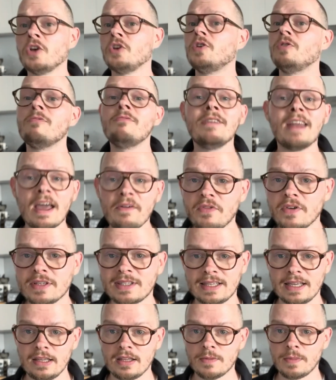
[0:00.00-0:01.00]
You never
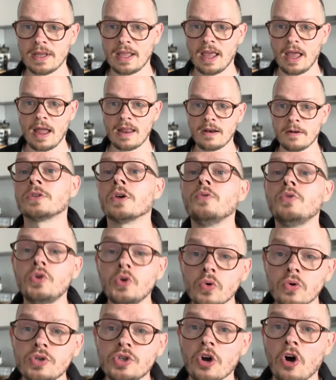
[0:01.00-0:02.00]
see them again. So
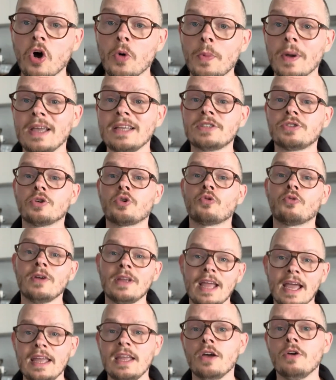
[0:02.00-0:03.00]
your job is to
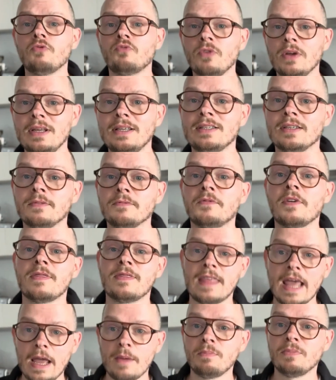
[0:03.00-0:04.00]
create a reason for
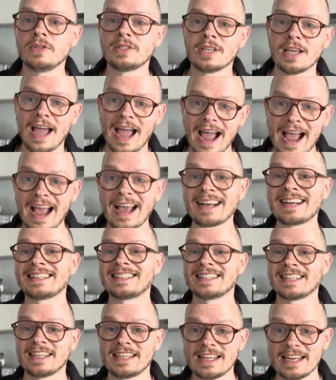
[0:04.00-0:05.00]
them to
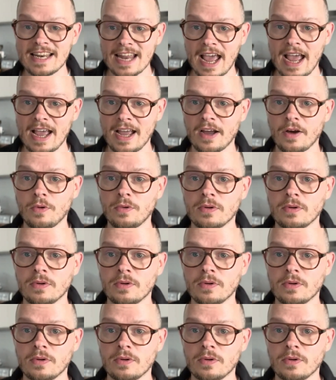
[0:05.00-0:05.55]
act now.